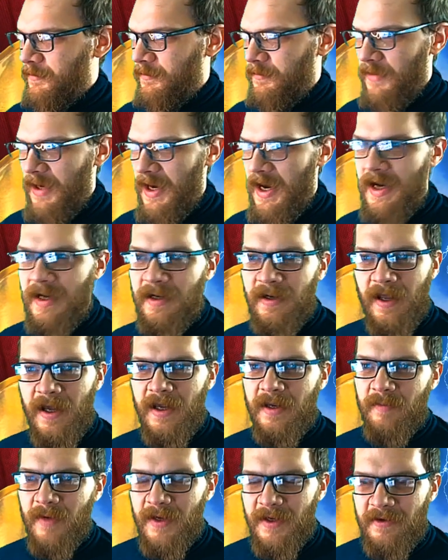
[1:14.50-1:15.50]
I
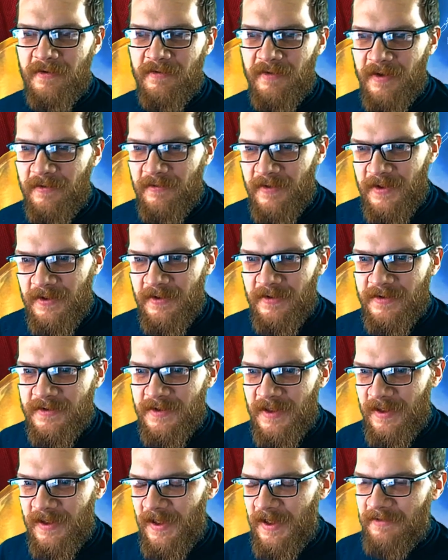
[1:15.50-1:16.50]
like making fun videos,
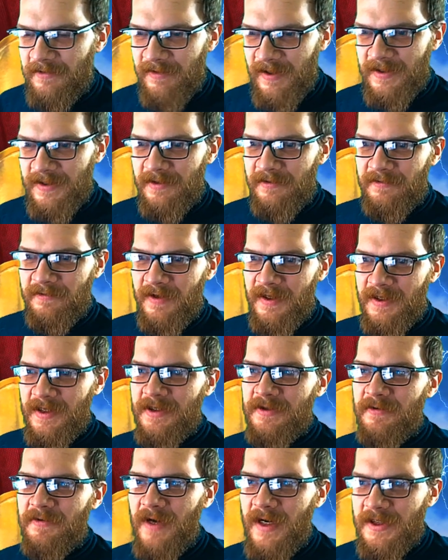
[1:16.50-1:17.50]
I like finding fun
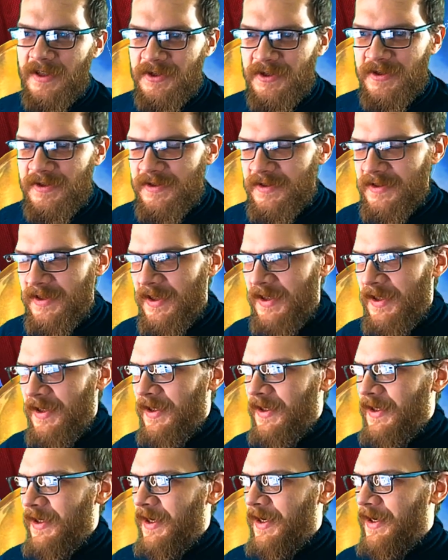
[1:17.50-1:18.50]
interactions,
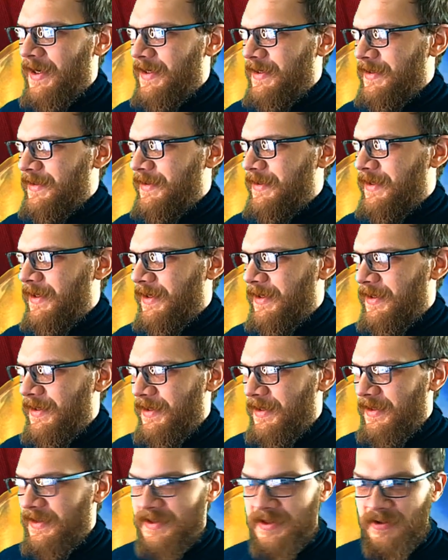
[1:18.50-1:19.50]
and uh,
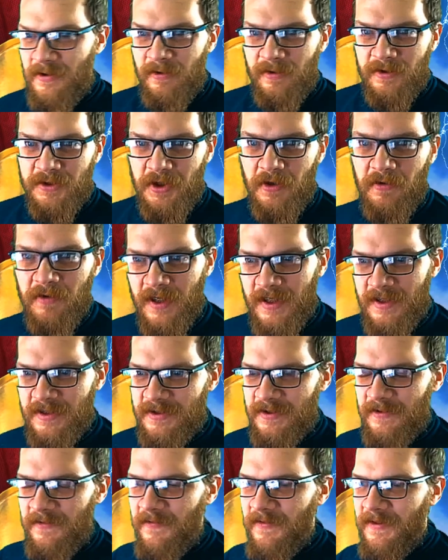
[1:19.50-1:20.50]
it's a cool showcase
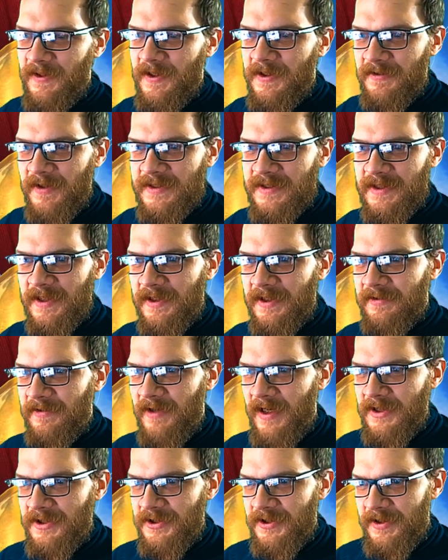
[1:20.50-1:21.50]
of an interesting
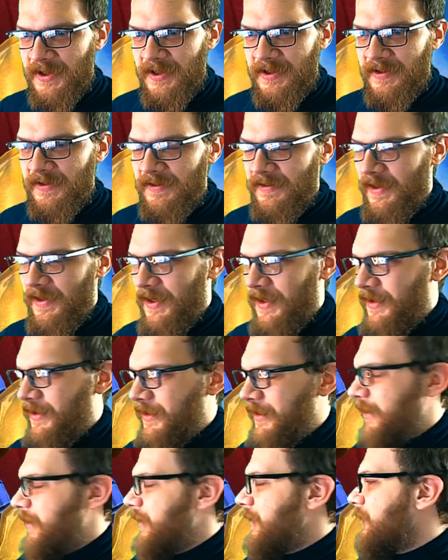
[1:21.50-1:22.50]
interaction, and there
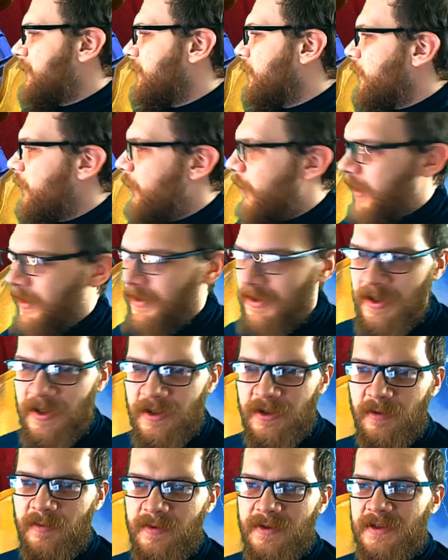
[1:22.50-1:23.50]
is one
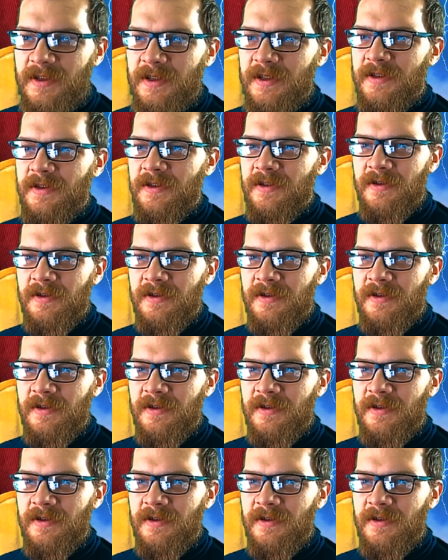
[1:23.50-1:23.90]
hundred percent